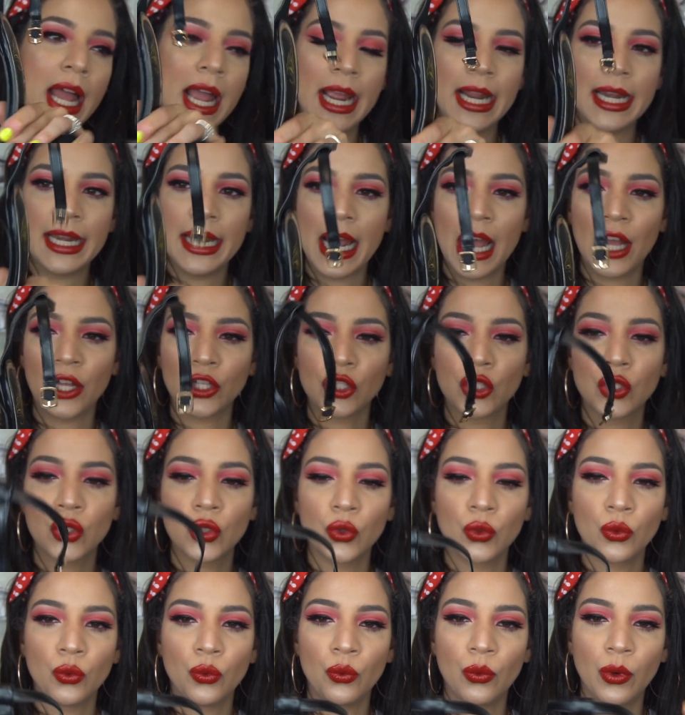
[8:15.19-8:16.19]
and not
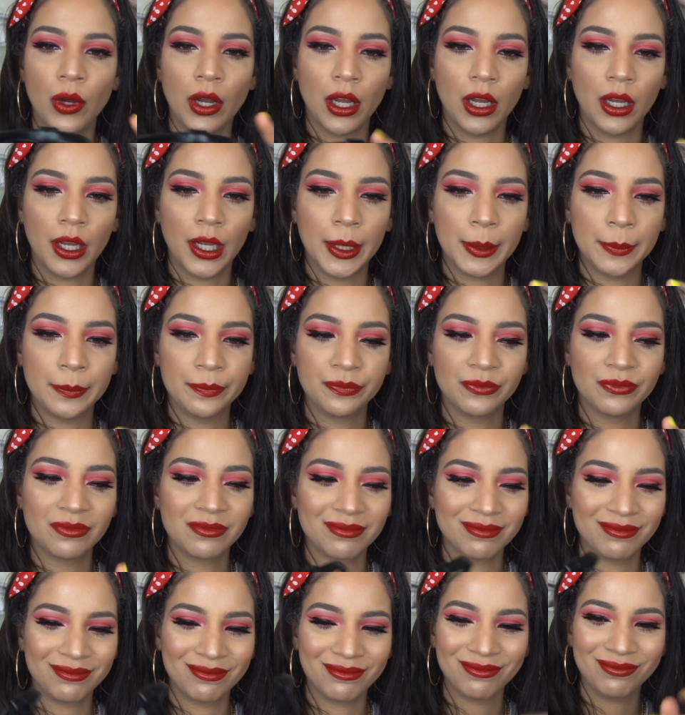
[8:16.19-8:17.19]
too um
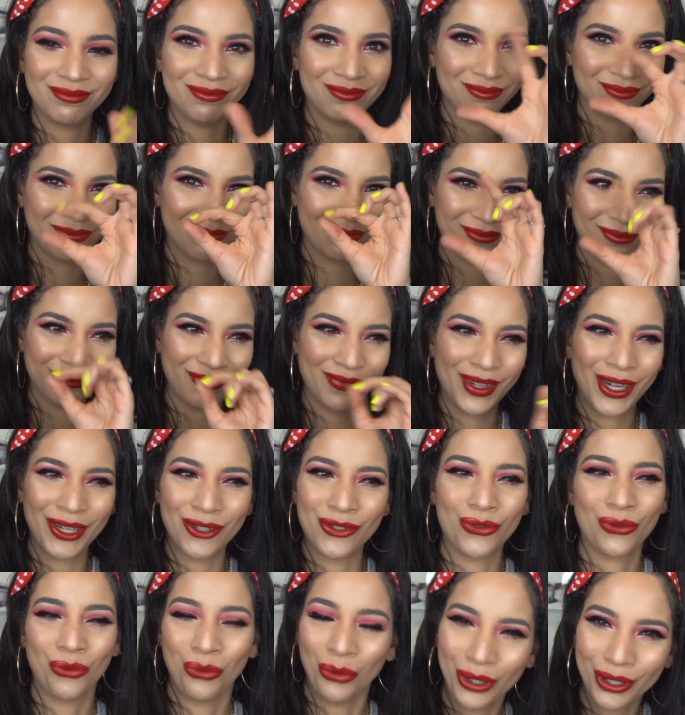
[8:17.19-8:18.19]

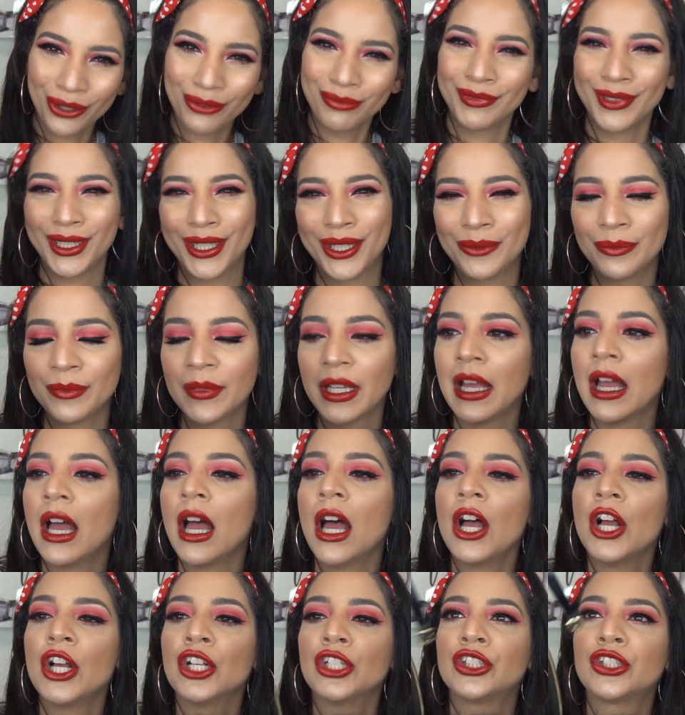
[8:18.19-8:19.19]
short, you know.
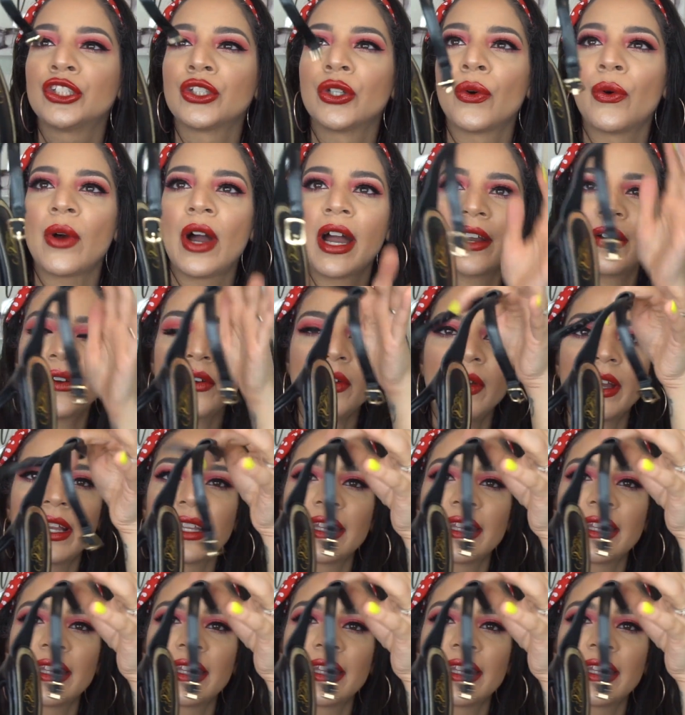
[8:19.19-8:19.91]
So I don't know,